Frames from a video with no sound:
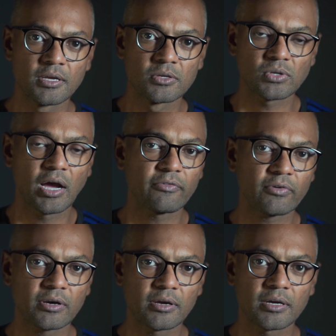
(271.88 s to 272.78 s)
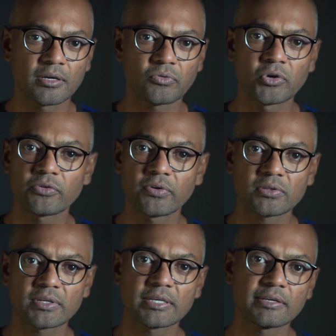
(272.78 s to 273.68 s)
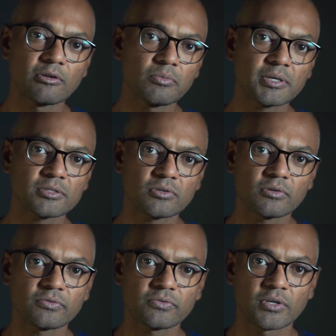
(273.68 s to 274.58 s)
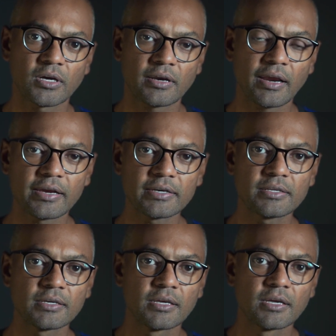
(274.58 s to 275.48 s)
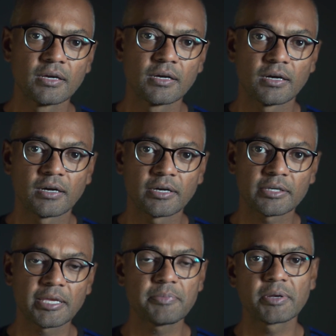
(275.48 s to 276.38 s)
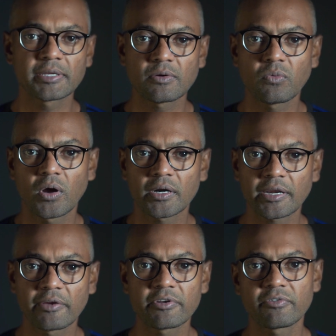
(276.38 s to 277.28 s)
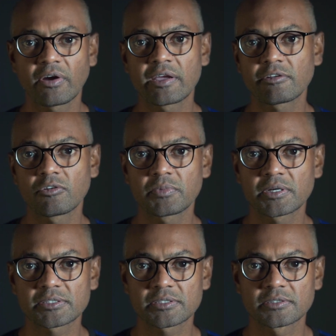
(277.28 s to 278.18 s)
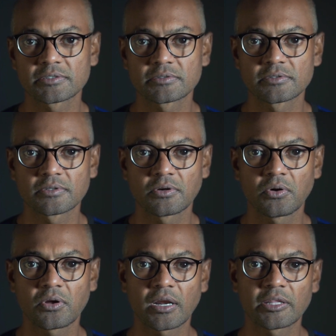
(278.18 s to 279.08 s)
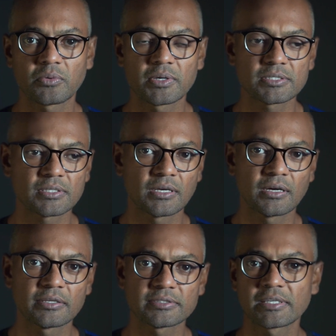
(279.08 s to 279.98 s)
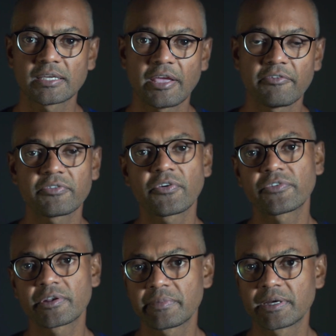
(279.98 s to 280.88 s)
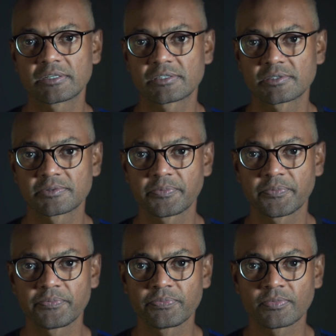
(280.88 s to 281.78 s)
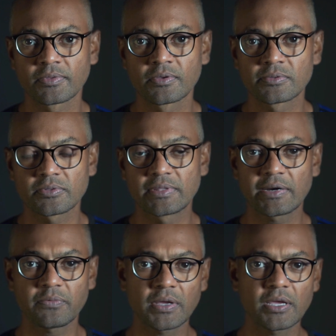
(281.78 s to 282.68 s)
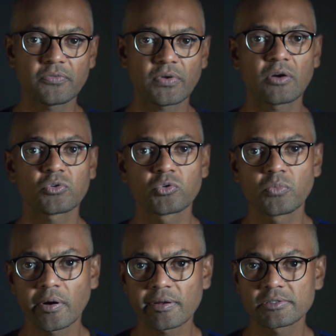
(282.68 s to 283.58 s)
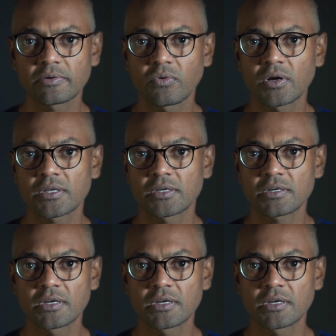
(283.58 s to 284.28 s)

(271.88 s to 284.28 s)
So after 25 to 30 kilometers of ride, keep drinking water every 5 kilometers, or otherwise say every 15 minutes. So that way, if you have 2 bottles of water,